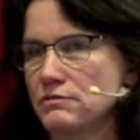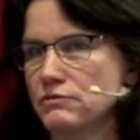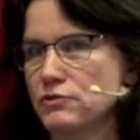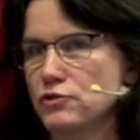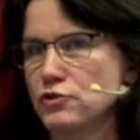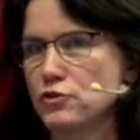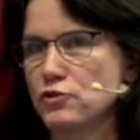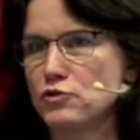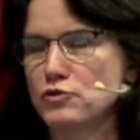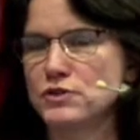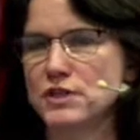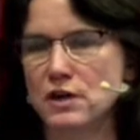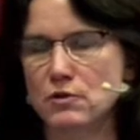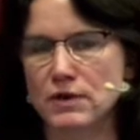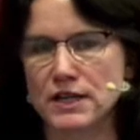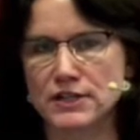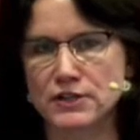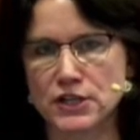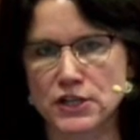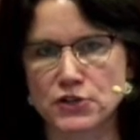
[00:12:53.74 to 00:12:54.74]
turned our
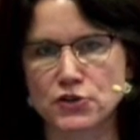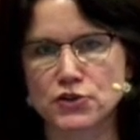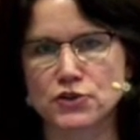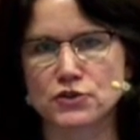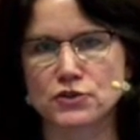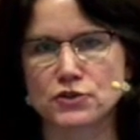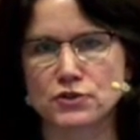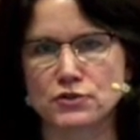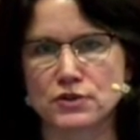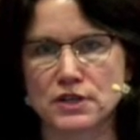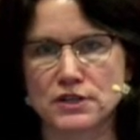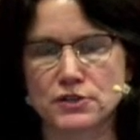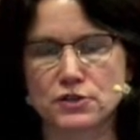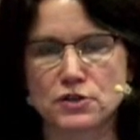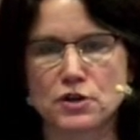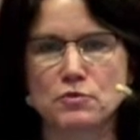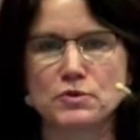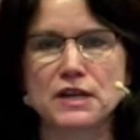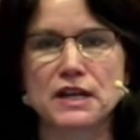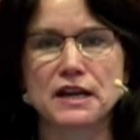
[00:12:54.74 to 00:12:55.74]
attention to the
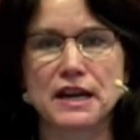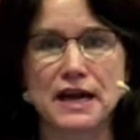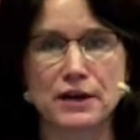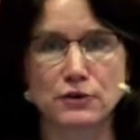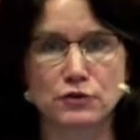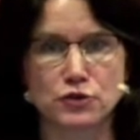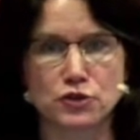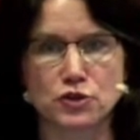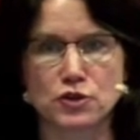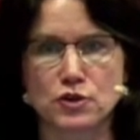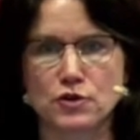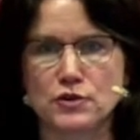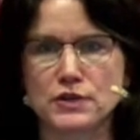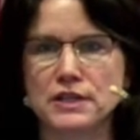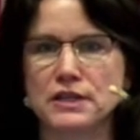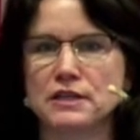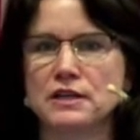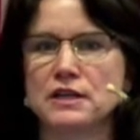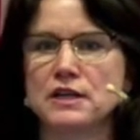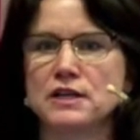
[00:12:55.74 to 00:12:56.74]
Estonian language
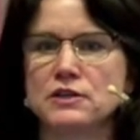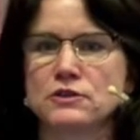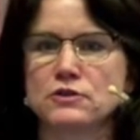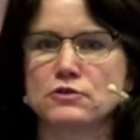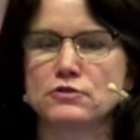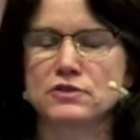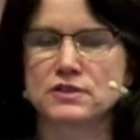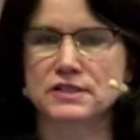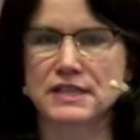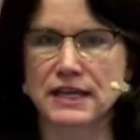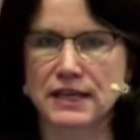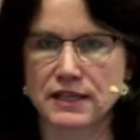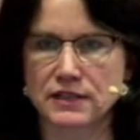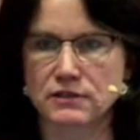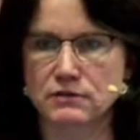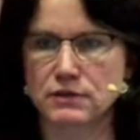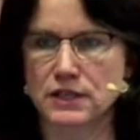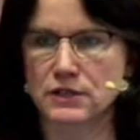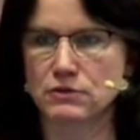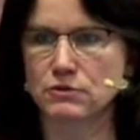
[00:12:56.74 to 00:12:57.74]
learning to the
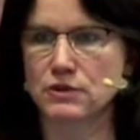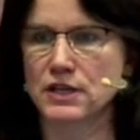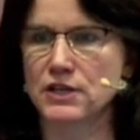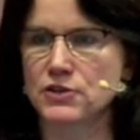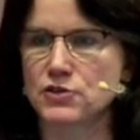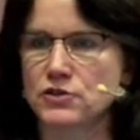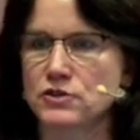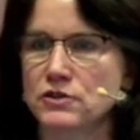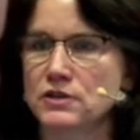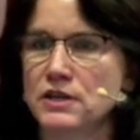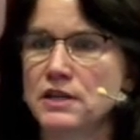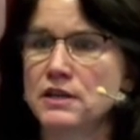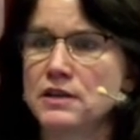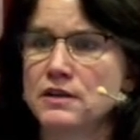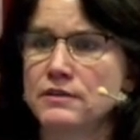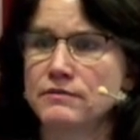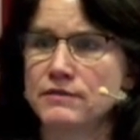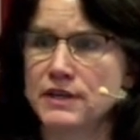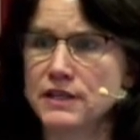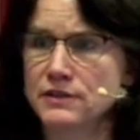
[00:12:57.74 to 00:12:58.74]
secondary education,
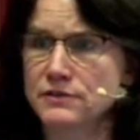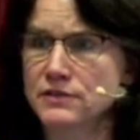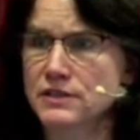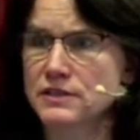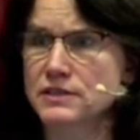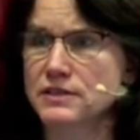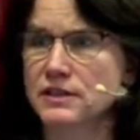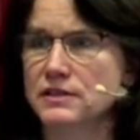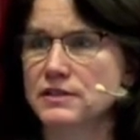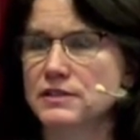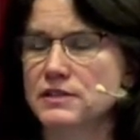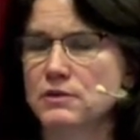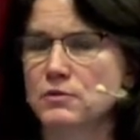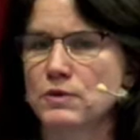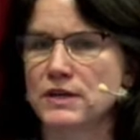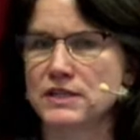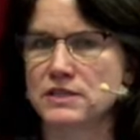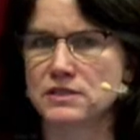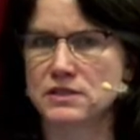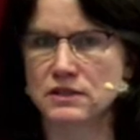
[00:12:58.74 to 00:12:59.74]
where the studies are
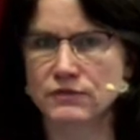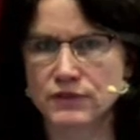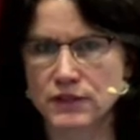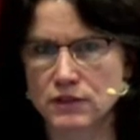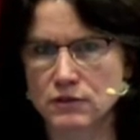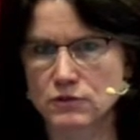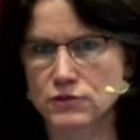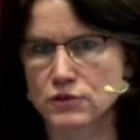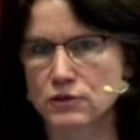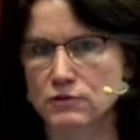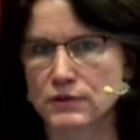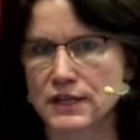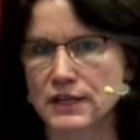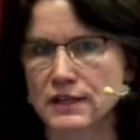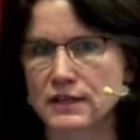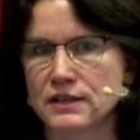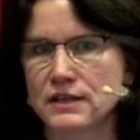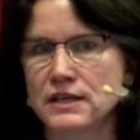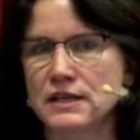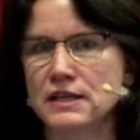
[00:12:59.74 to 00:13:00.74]
quite difficult
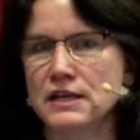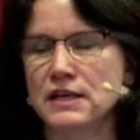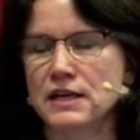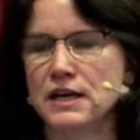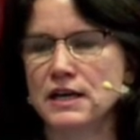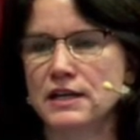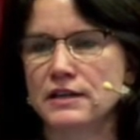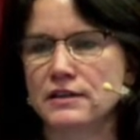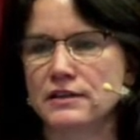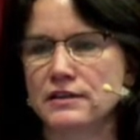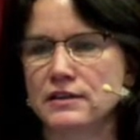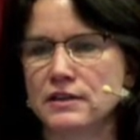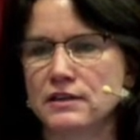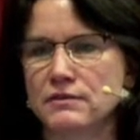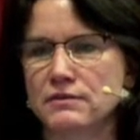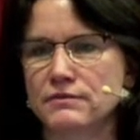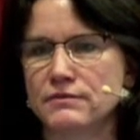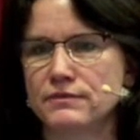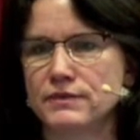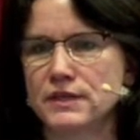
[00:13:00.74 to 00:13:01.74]
already, and
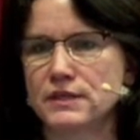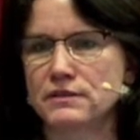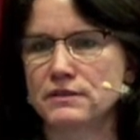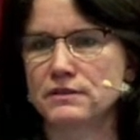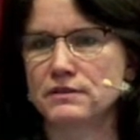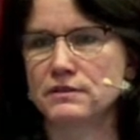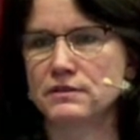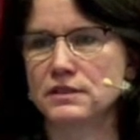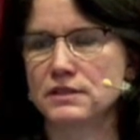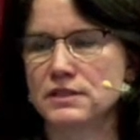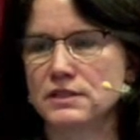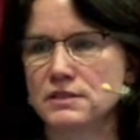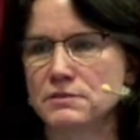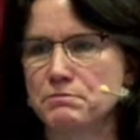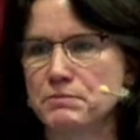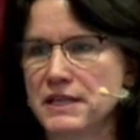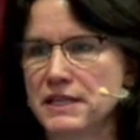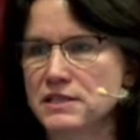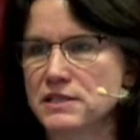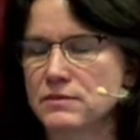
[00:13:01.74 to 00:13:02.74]
where it
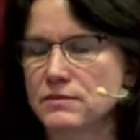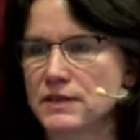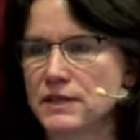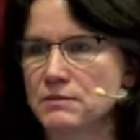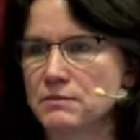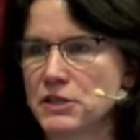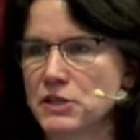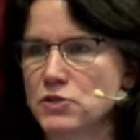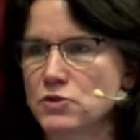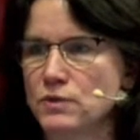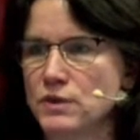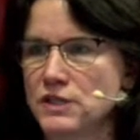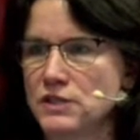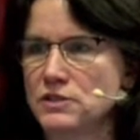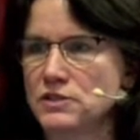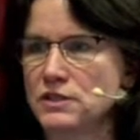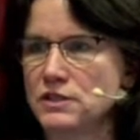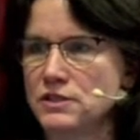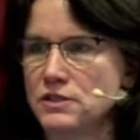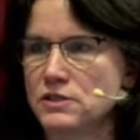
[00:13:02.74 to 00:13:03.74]
depends very much
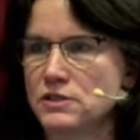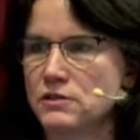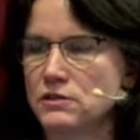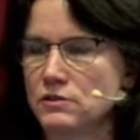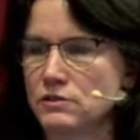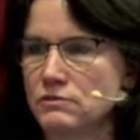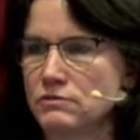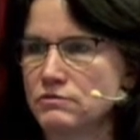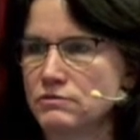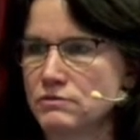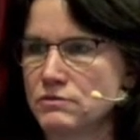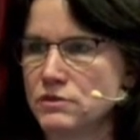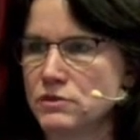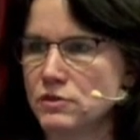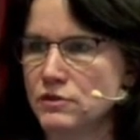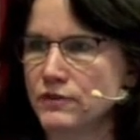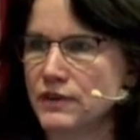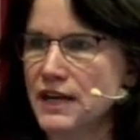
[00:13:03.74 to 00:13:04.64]
what is your sort of